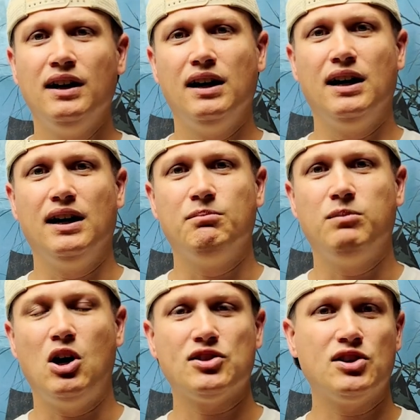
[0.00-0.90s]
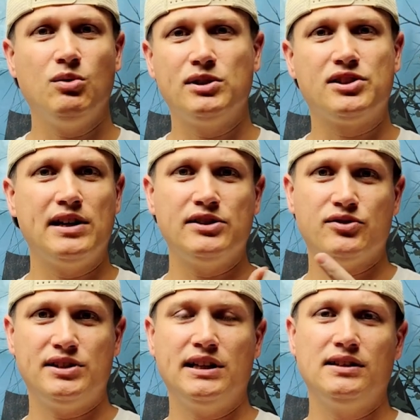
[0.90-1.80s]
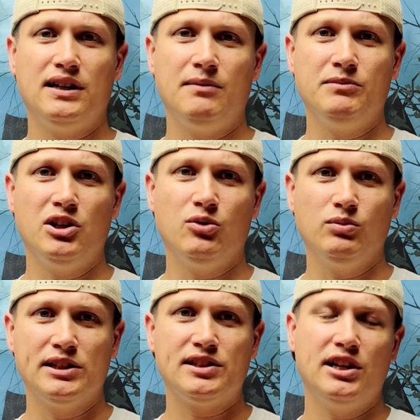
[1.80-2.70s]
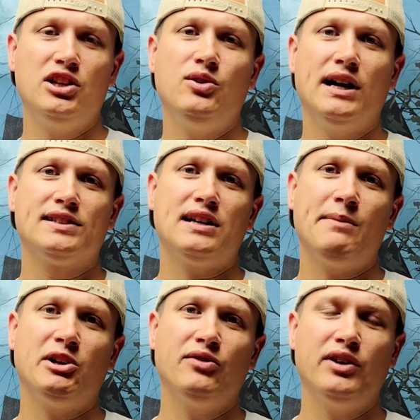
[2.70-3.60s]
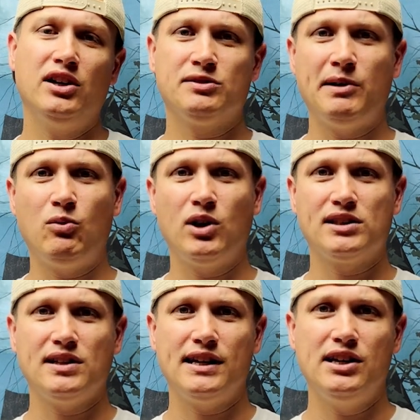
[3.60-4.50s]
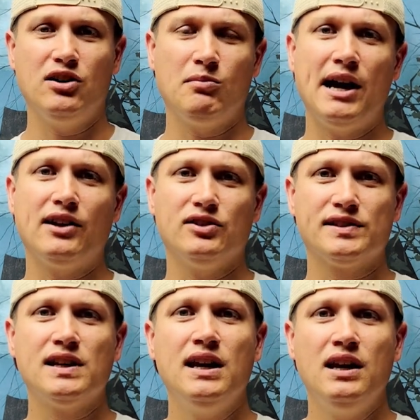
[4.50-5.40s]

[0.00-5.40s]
Uh, also, it's interesting, um, you know, listening to you guys comment on the videos about what it's like at your Michaels,